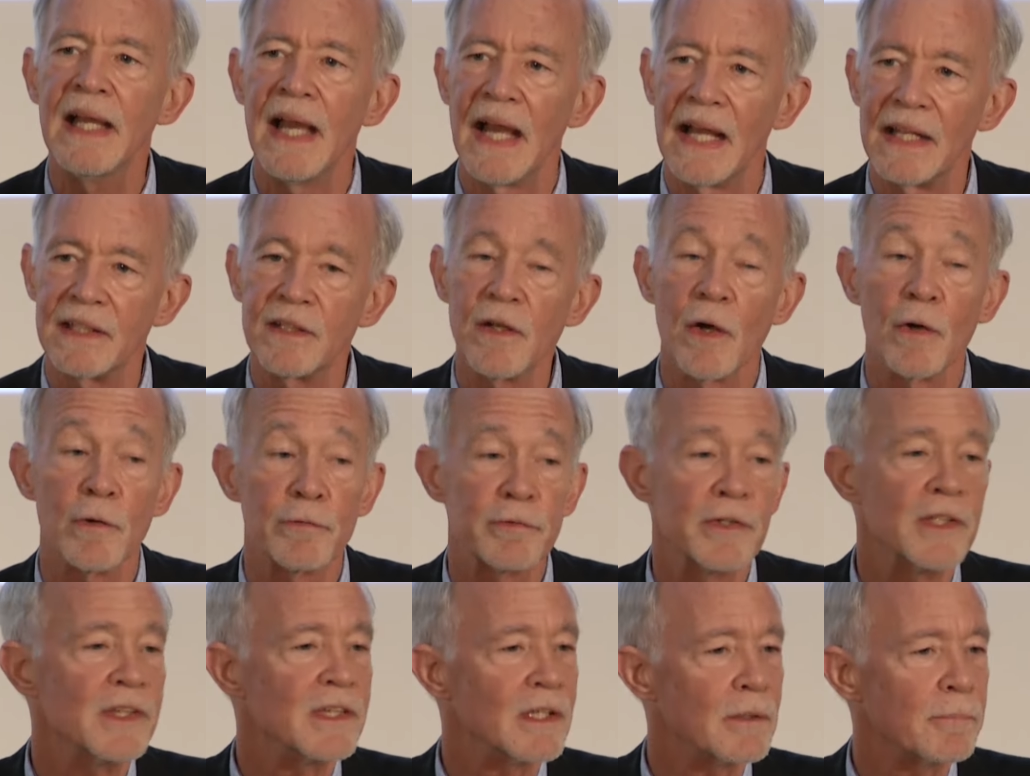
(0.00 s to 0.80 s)
and
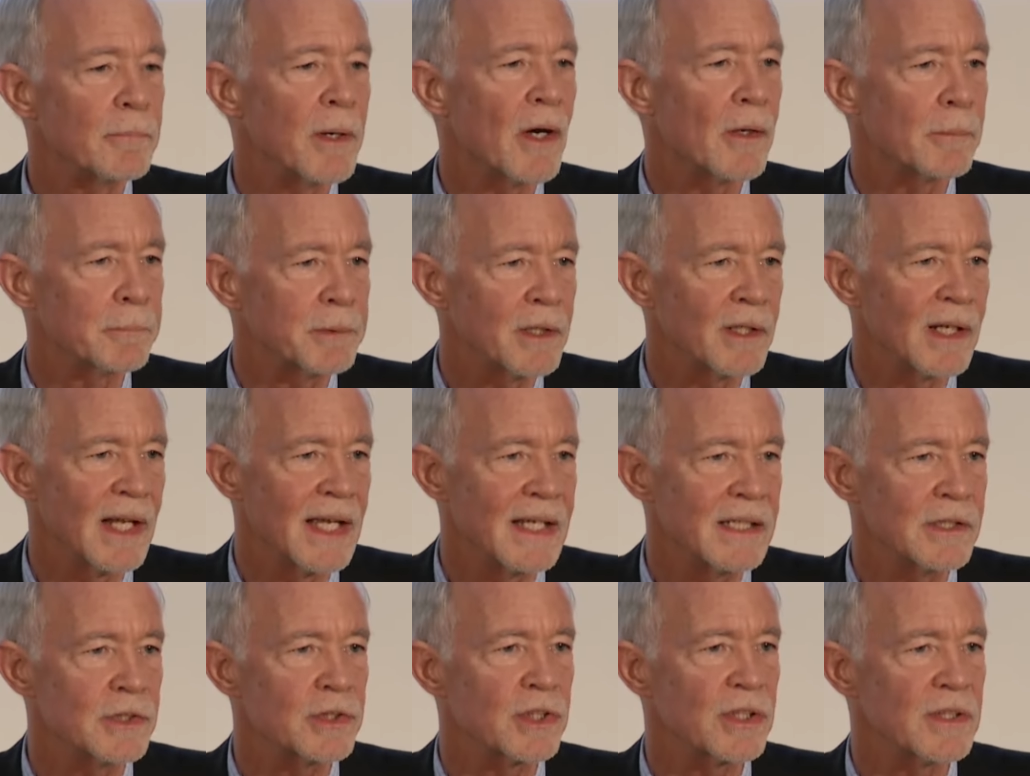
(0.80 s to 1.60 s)
often the
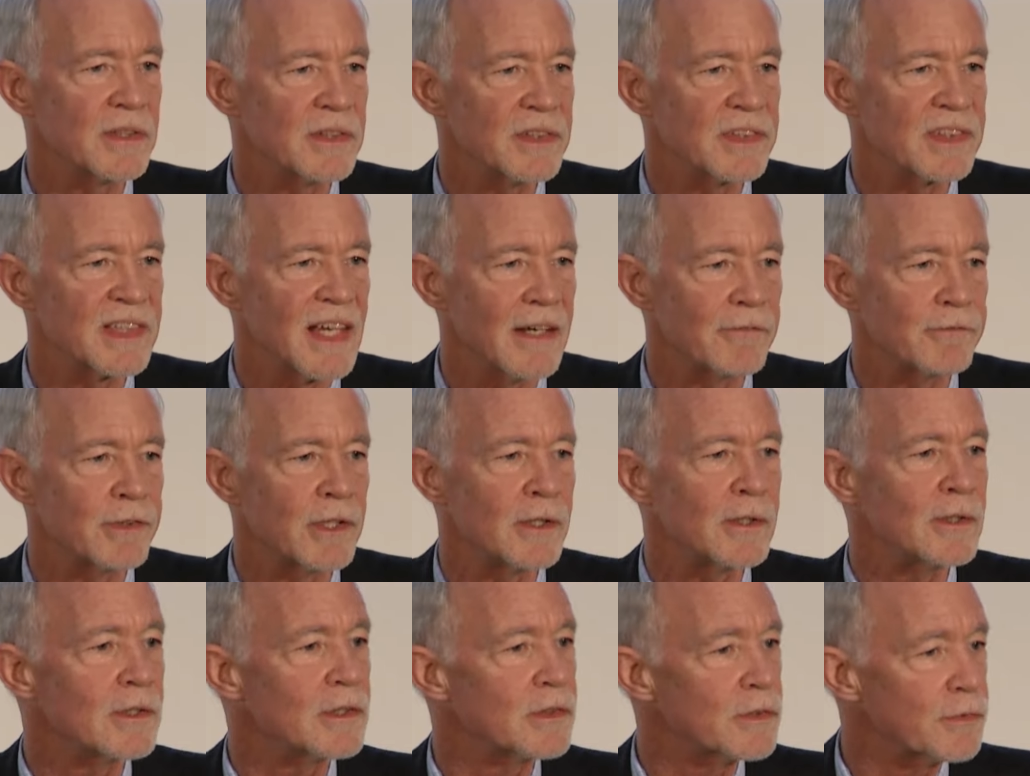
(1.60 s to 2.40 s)
population
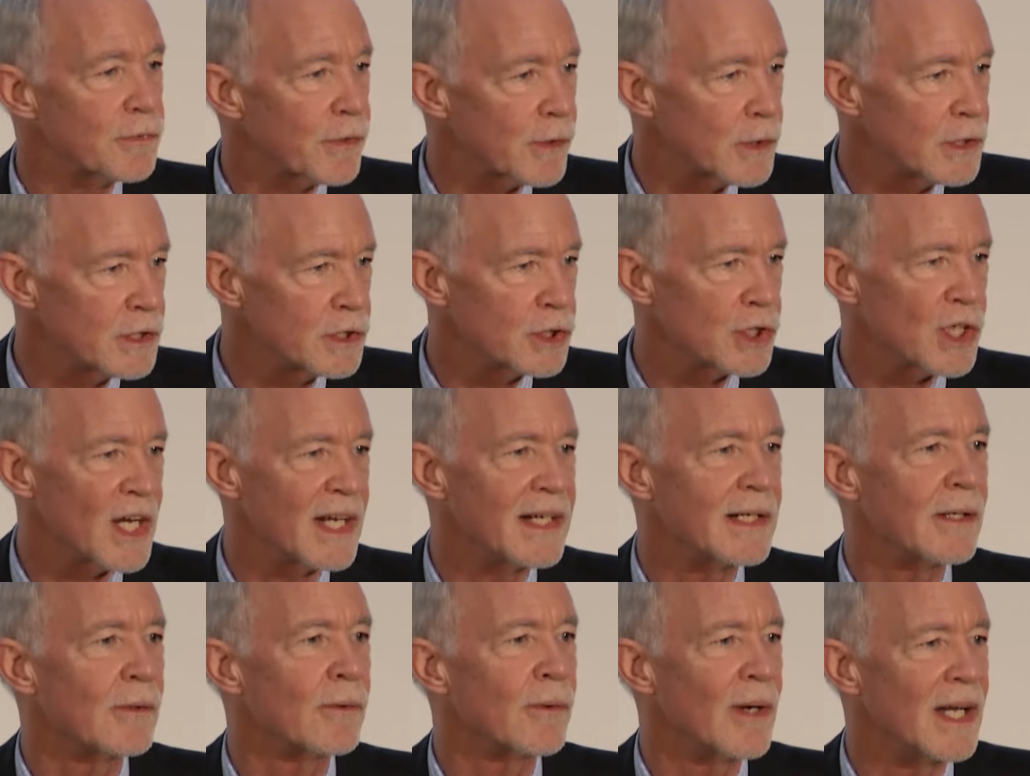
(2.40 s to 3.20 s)
suffers for
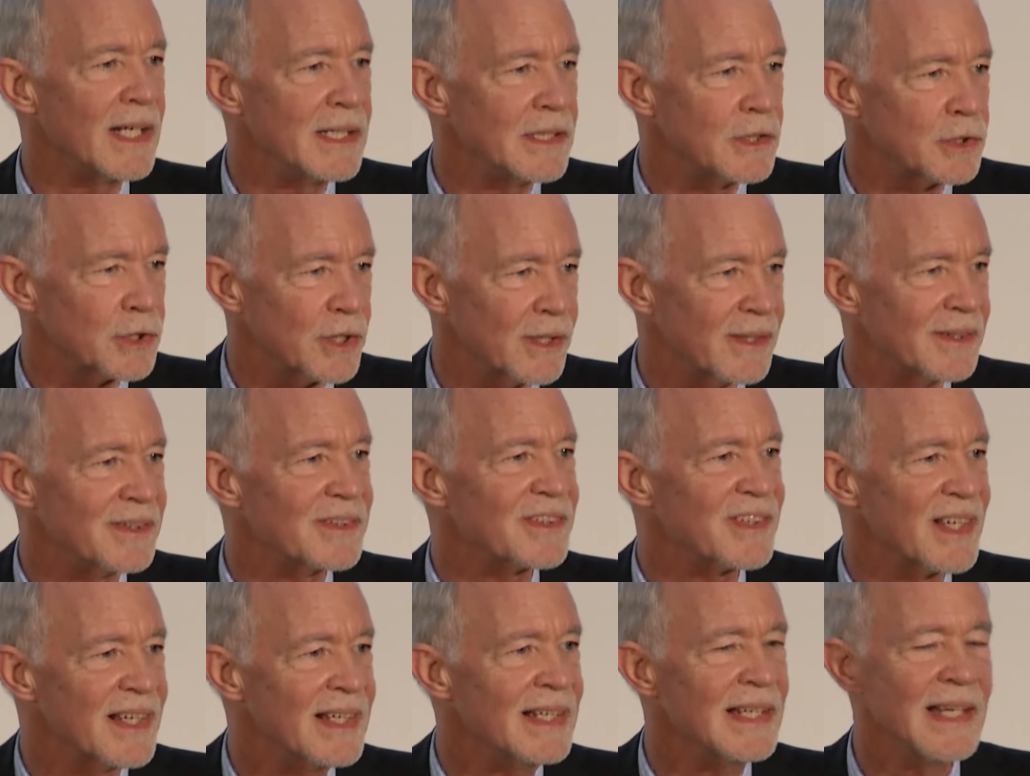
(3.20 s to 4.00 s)

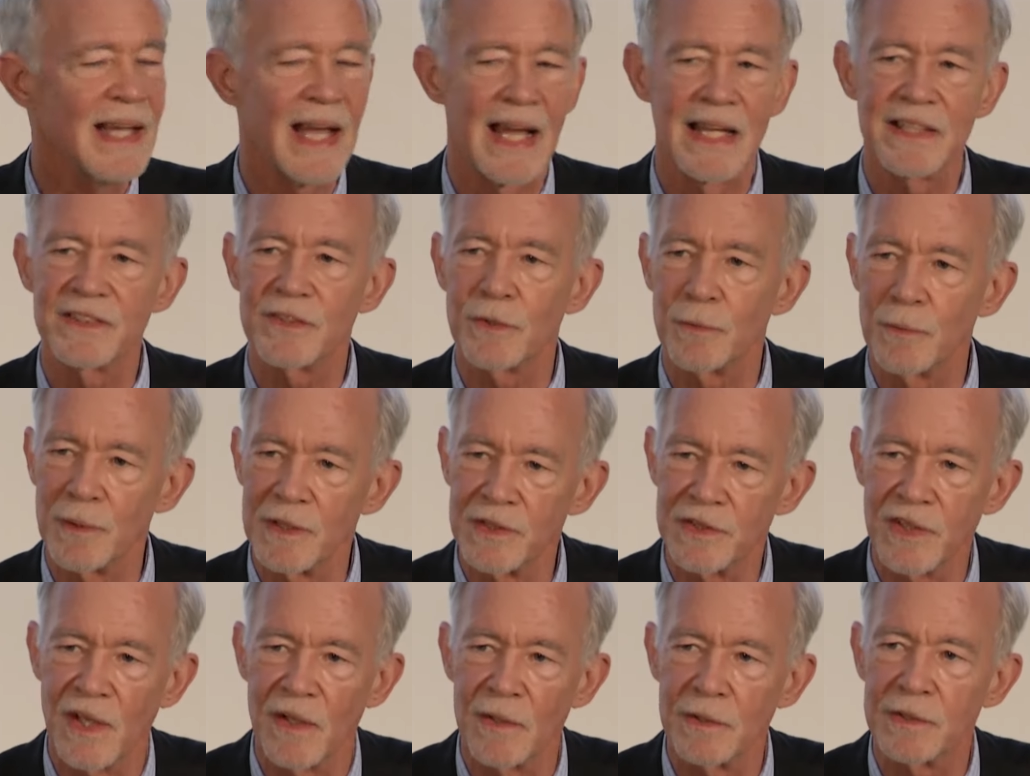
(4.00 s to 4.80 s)
generations as a
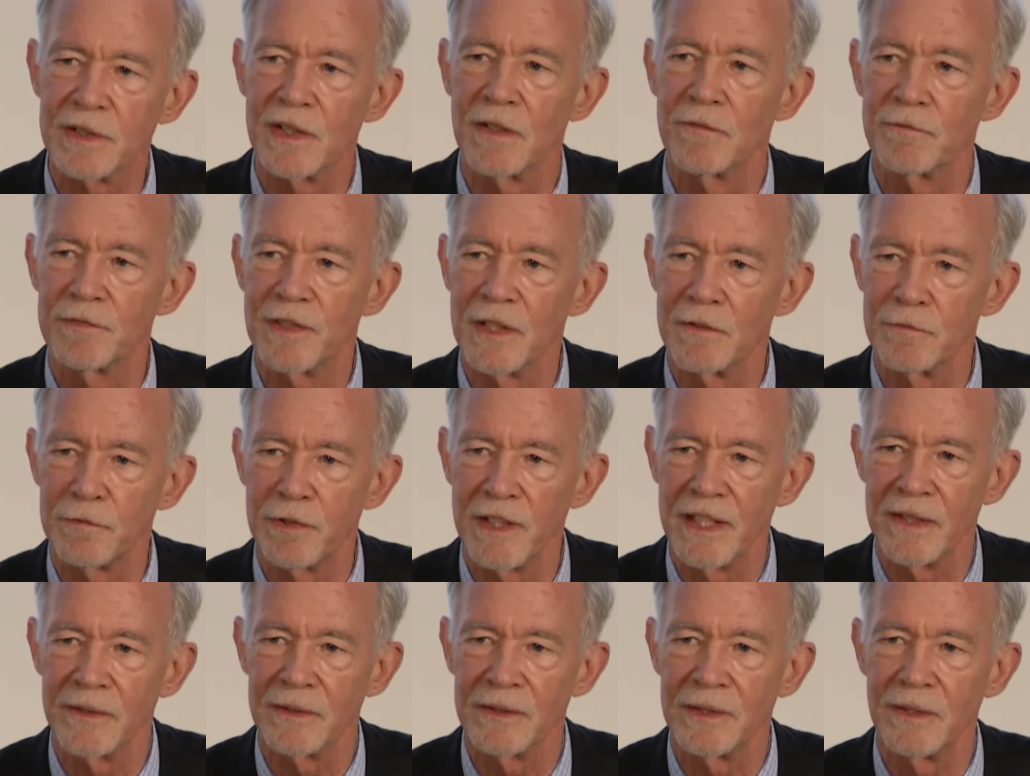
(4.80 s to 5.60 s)
result of the
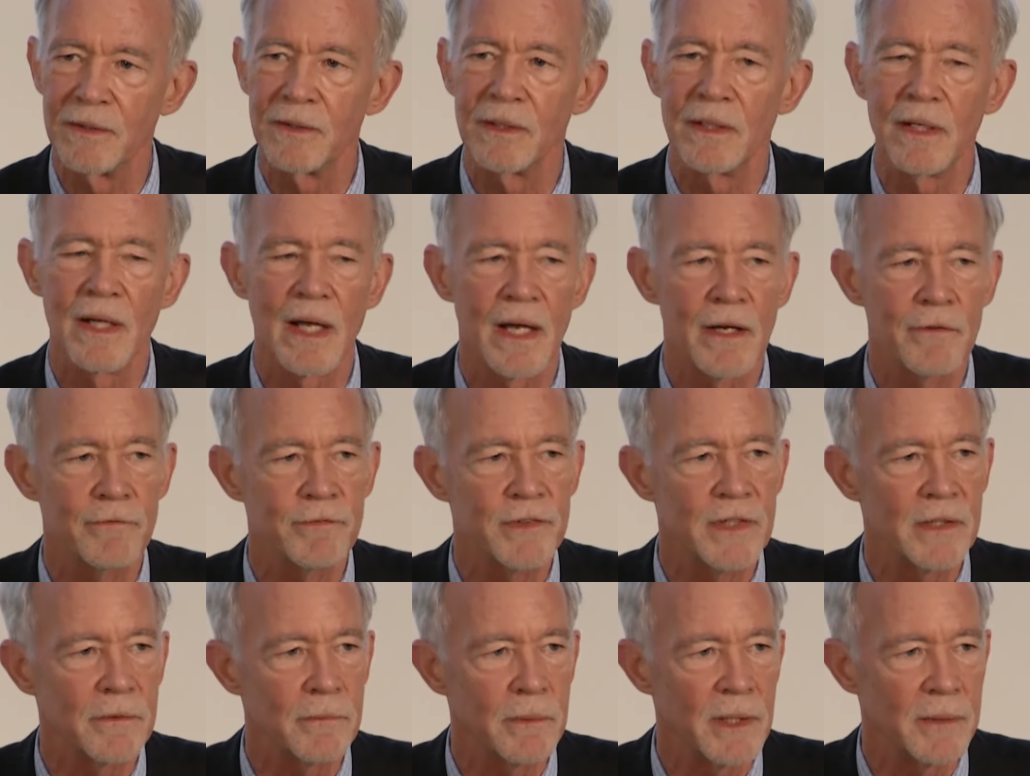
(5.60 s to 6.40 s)
failure
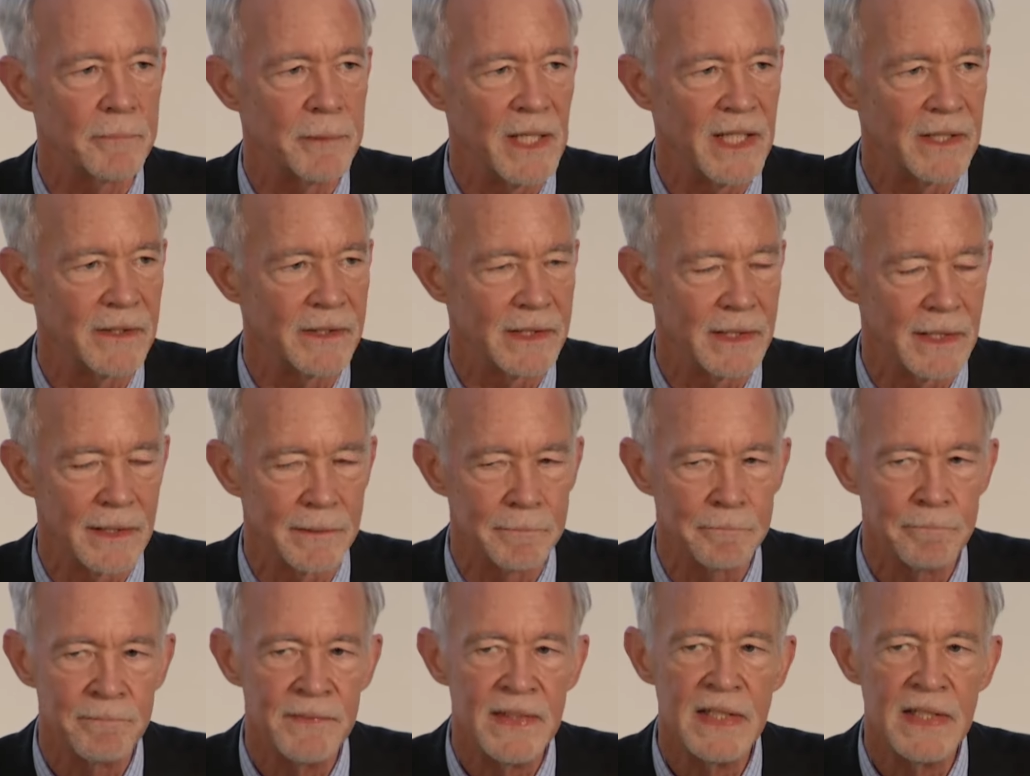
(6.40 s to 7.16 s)
of the rebellion.